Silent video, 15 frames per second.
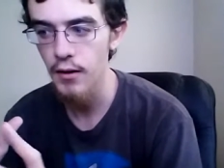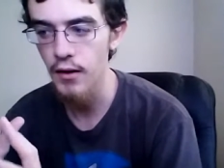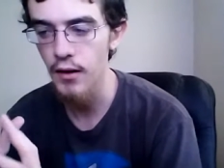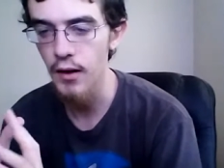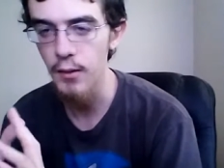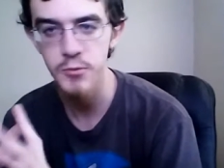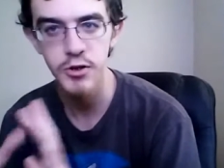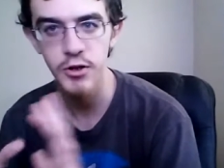
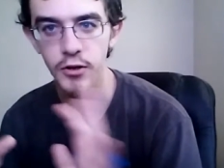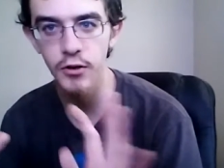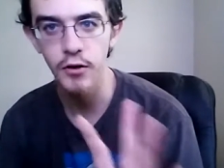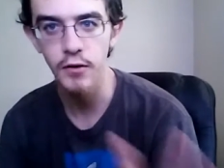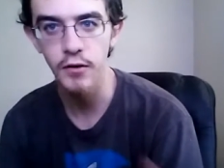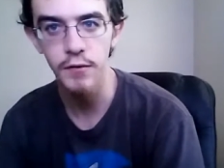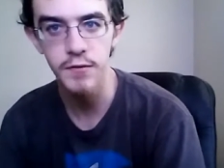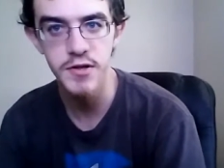I'm just gonna
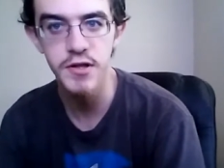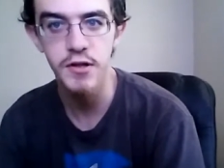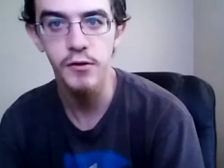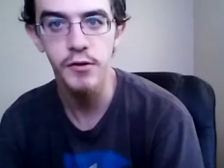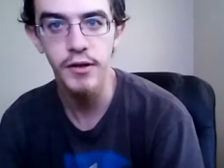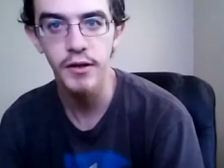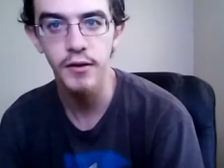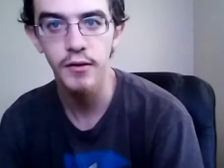call it a
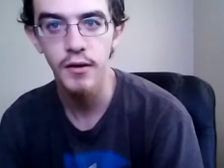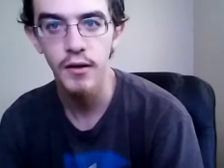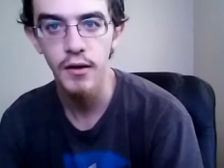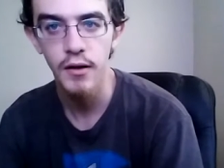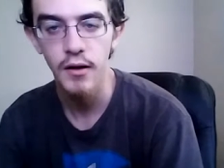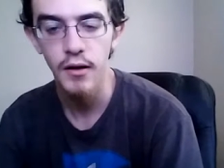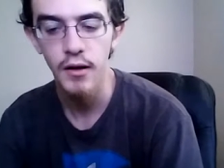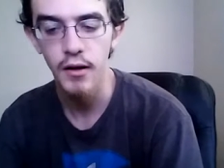facility.
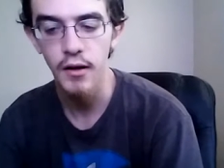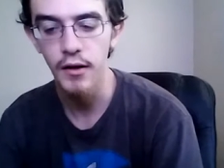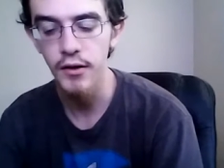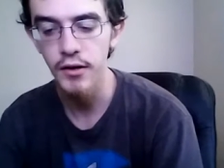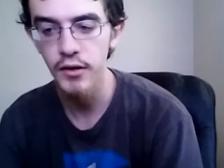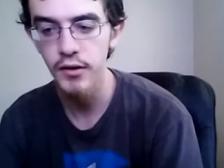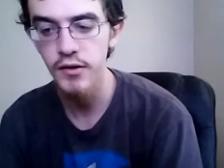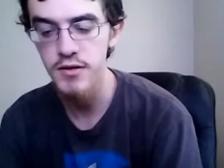You
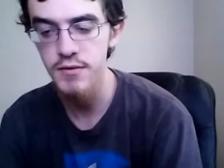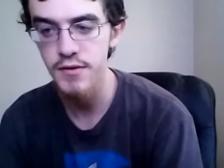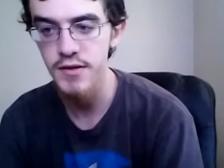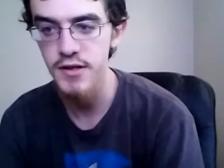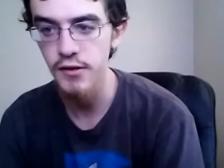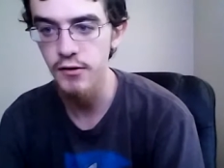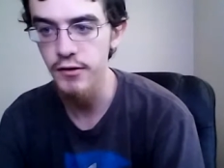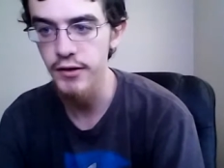go to this
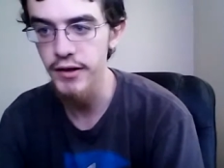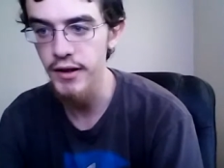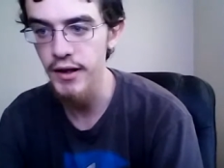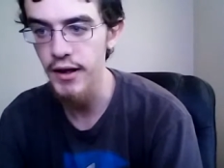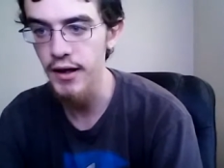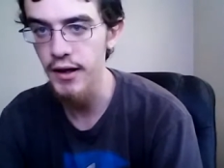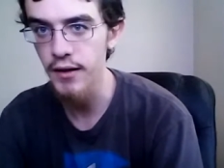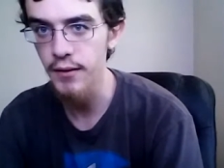facility,
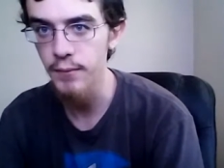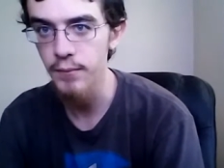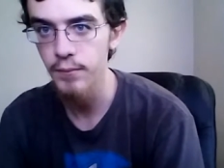and